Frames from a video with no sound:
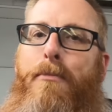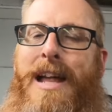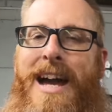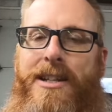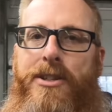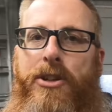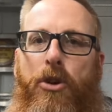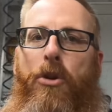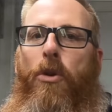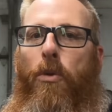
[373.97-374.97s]
black
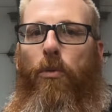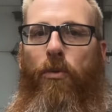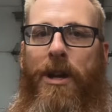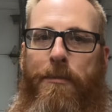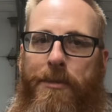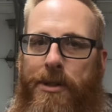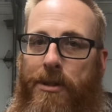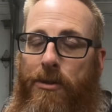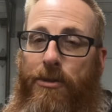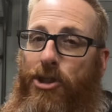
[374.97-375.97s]
steel rims,
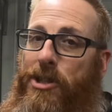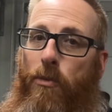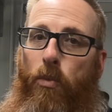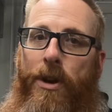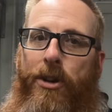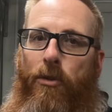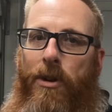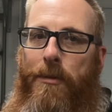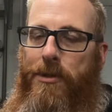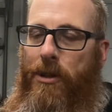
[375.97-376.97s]
so just some winter
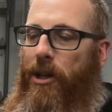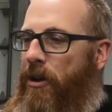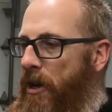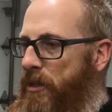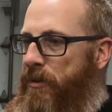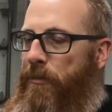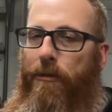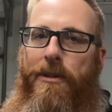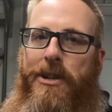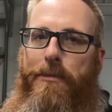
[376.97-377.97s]
rims. They're gonna cost me about
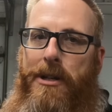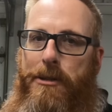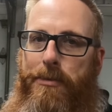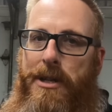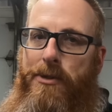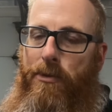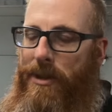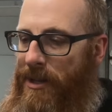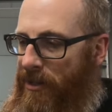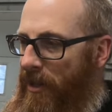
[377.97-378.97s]
fifty bucks a piece. Well,
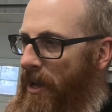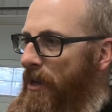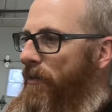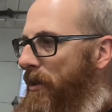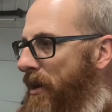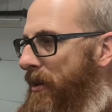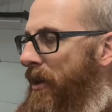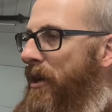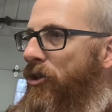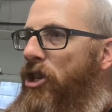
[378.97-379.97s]
that's a heck of a lot
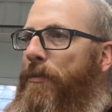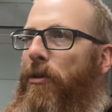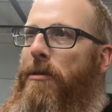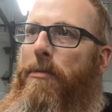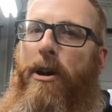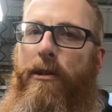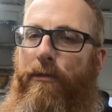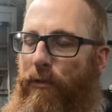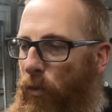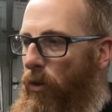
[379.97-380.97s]
cheaper than buying
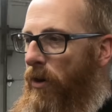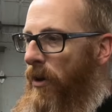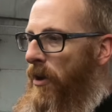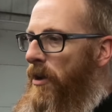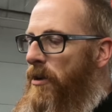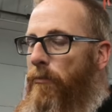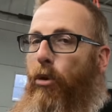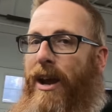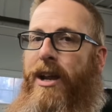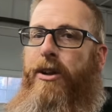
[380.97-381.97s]
four
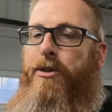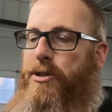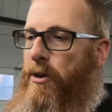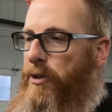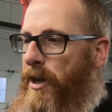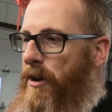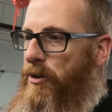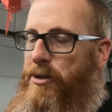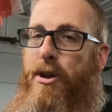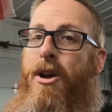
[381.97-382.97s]
brand new snow
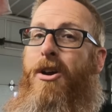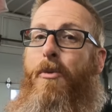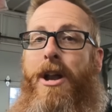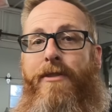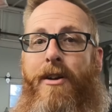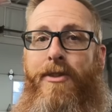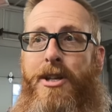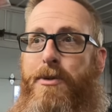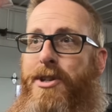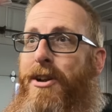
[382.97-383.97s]
tires when I've got these
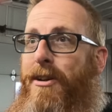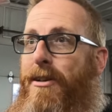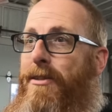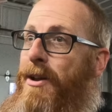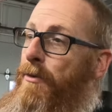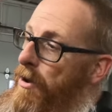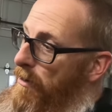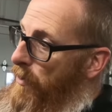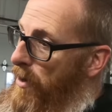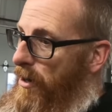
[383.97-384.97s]
ones here that will already
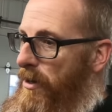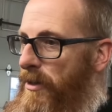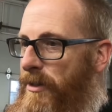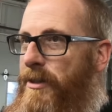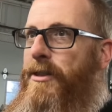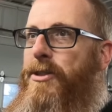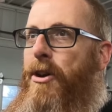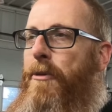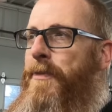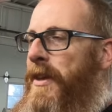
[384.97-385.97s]
work. So